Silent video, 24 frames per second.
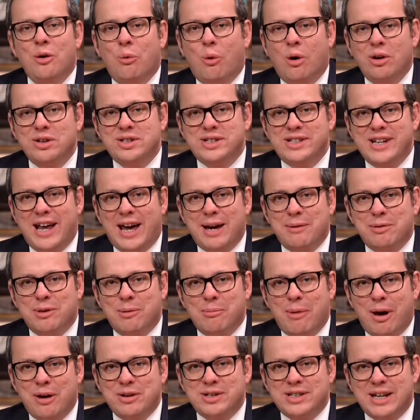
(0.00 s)
Once named the
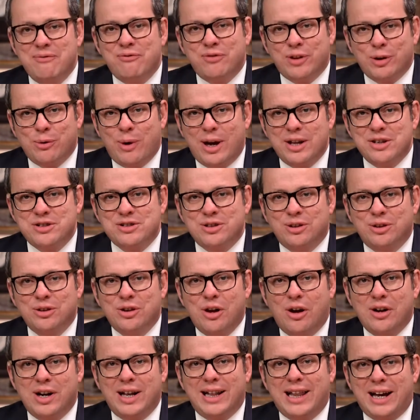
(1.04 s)
most influential
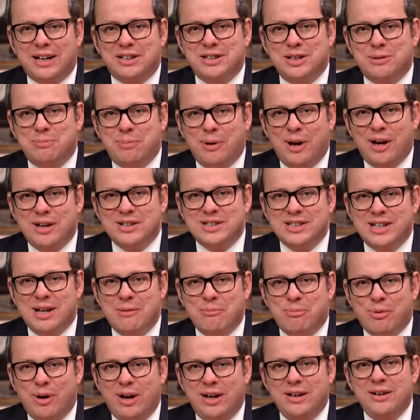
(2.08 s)
non-elected person in
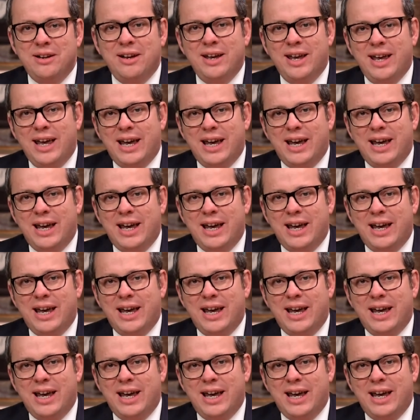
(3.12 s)
Britain,